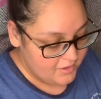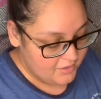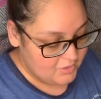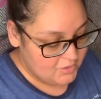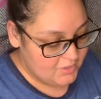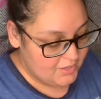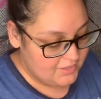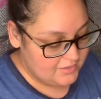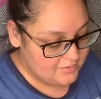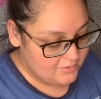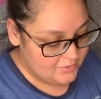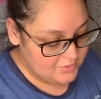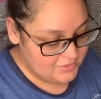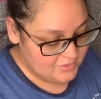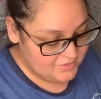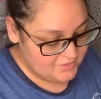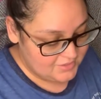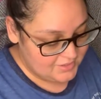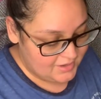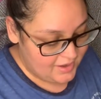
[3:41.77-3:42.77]
You guys don't
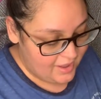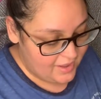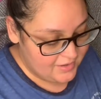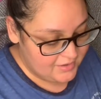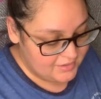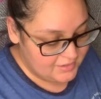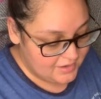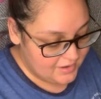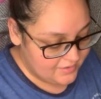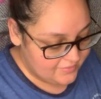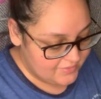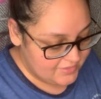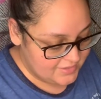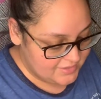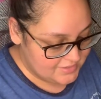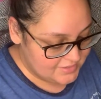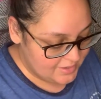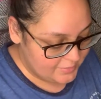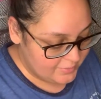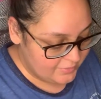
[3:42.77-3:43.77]
understand. I love these
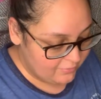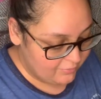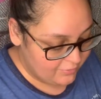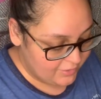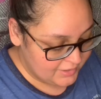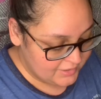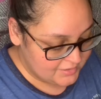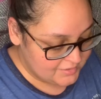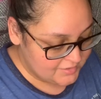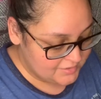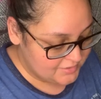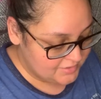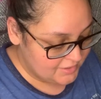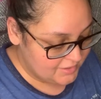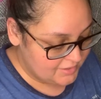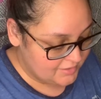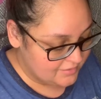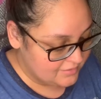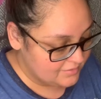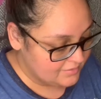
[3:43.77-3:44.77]
type of reds
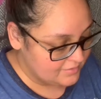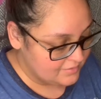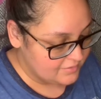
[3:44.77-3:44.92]
and